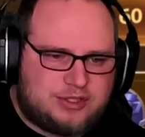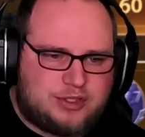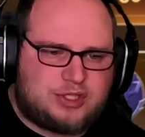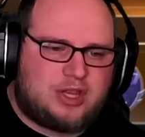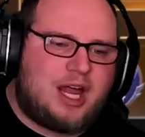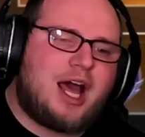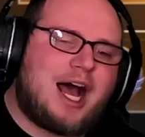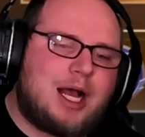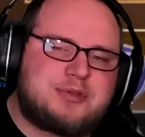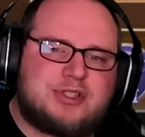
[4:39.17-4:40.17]
There's a lot of
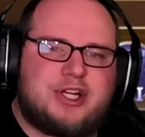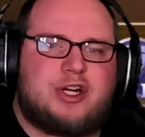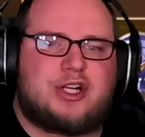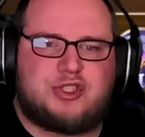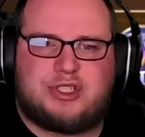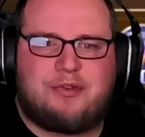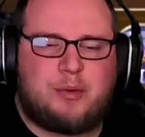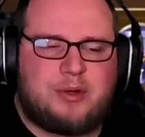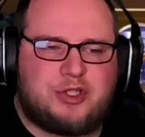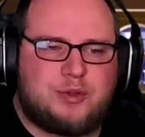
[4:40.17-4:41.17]
options here because you
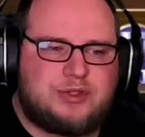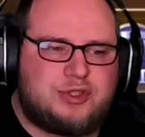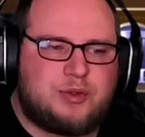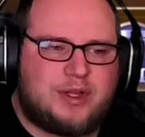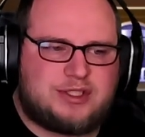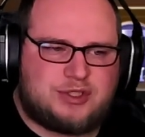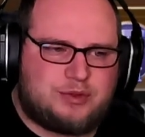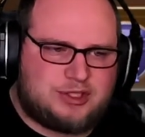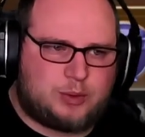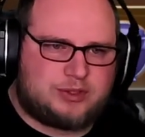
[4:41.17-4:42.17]
definitely want to utilize these
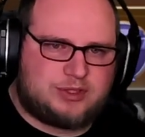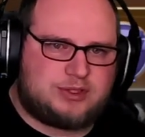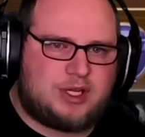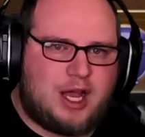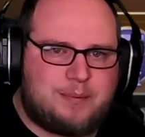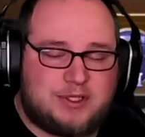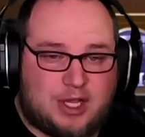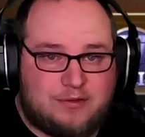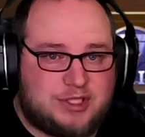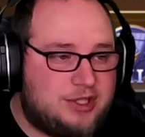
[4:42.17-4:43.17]
resources.
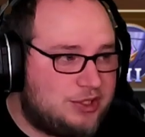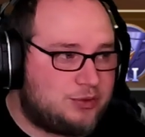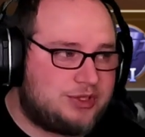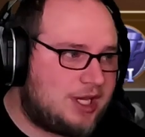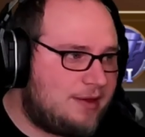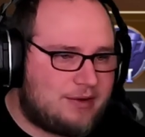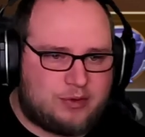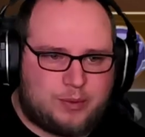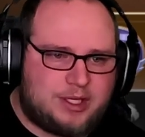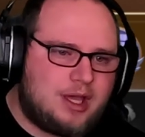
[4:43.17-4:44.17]
These reset
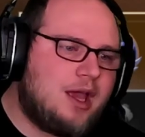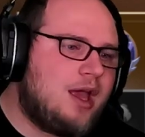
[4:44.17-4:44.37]
every week.